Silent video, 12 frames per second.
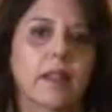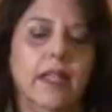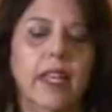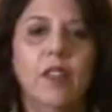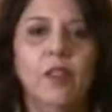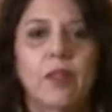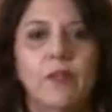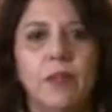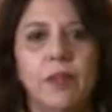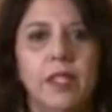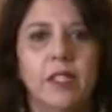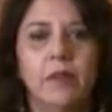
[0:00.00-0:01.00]
Hello
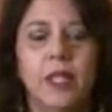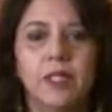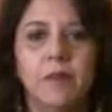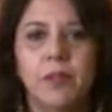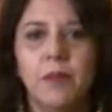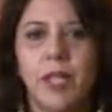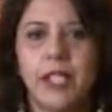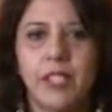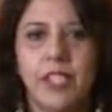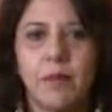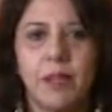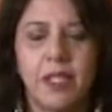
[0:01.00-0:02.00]
everyone, and welcome to White
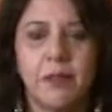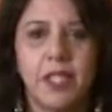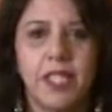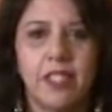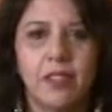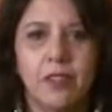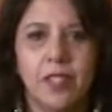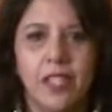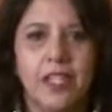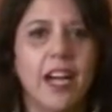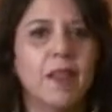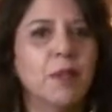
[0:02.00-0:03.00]
Jasmine Everyday Cooking.
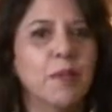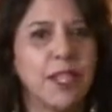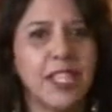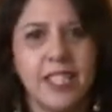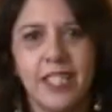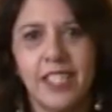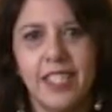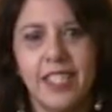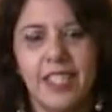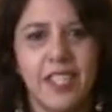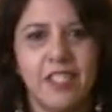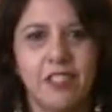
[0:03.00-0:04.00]
I'm Huma Siddiqui,
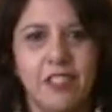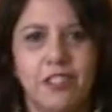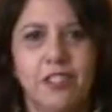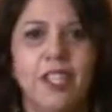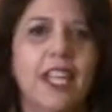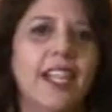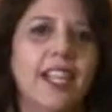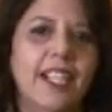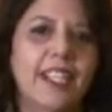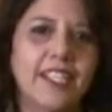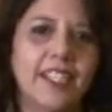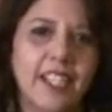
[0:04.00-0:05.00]
and as you know,
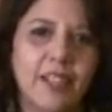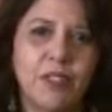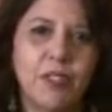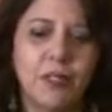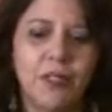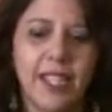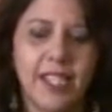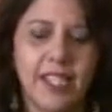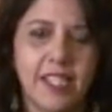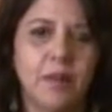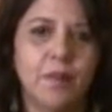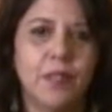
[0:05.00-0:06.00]
I just love to create
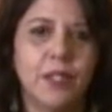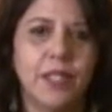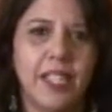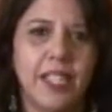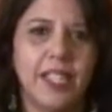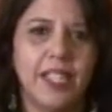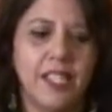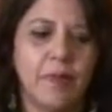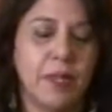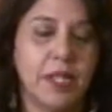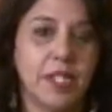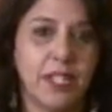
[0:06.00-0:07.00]
simple, easy,
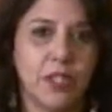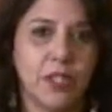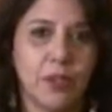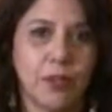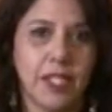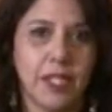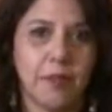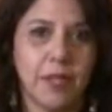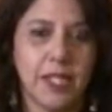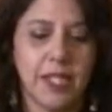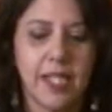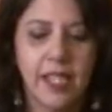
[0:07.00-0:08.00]
but delicious
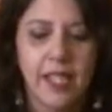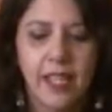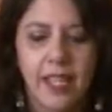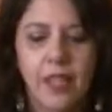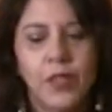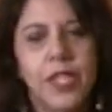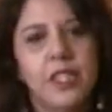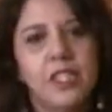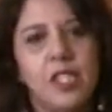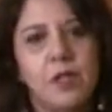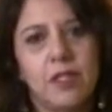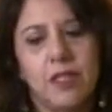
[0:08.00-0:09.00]
recipes. And look at
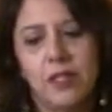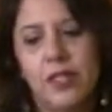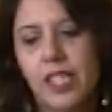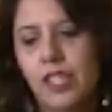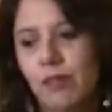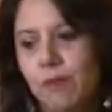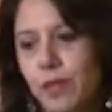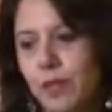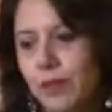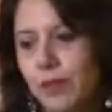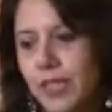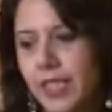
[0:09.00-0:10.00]
these array of
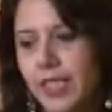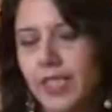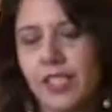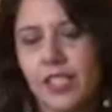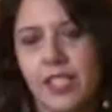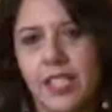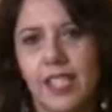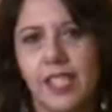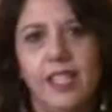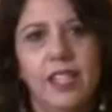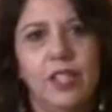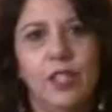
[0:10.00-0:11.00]
beautiful colors
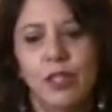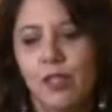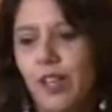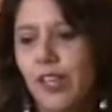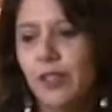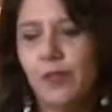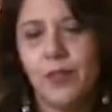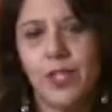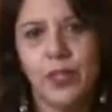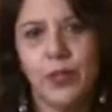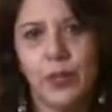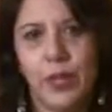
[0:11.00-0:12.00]
today. There's a lot of
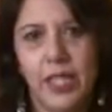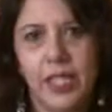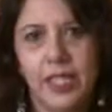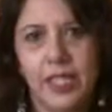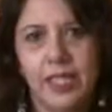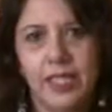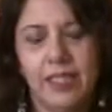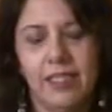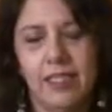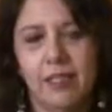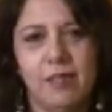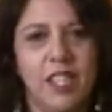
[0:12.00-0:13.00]
fresh ingredients
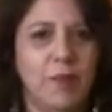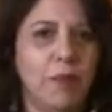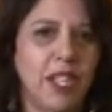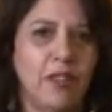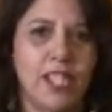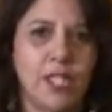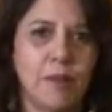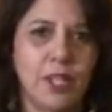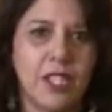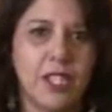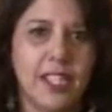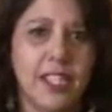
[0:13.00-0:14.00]
in my
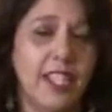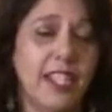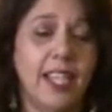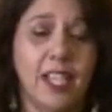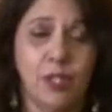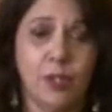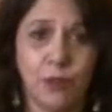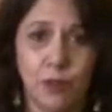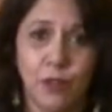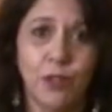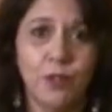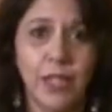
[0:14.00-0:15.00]
recipes today, as
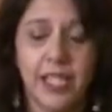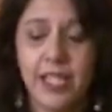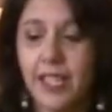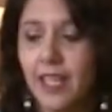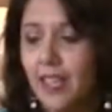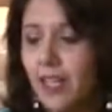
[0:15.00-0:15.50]
always.